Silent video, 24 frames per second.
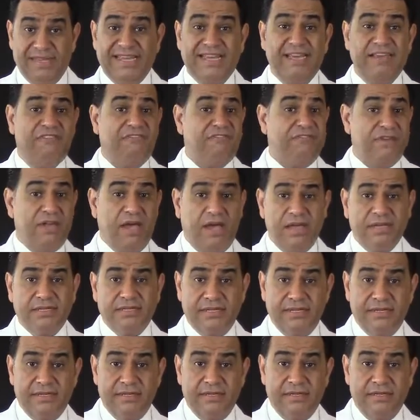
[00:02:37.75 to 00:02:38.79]
If
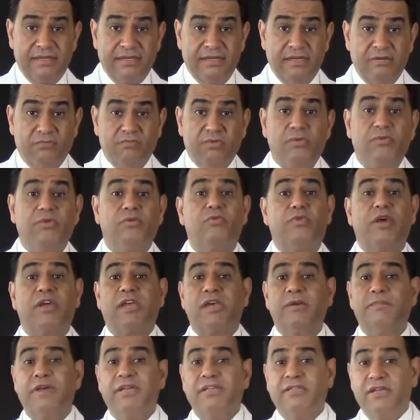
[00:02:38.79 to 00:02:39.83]
not, we will
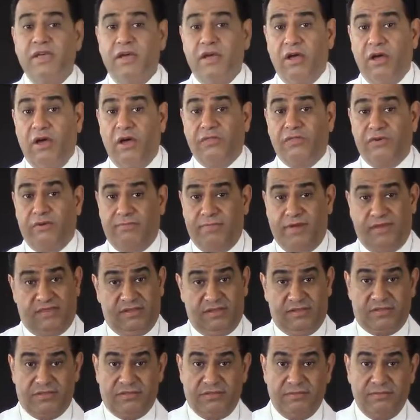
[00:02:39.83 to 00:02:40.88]
recommend other
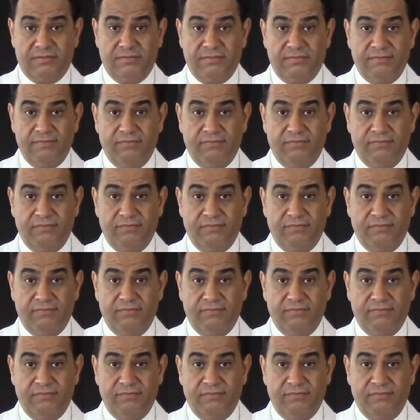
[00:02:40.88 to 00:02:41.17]
methods.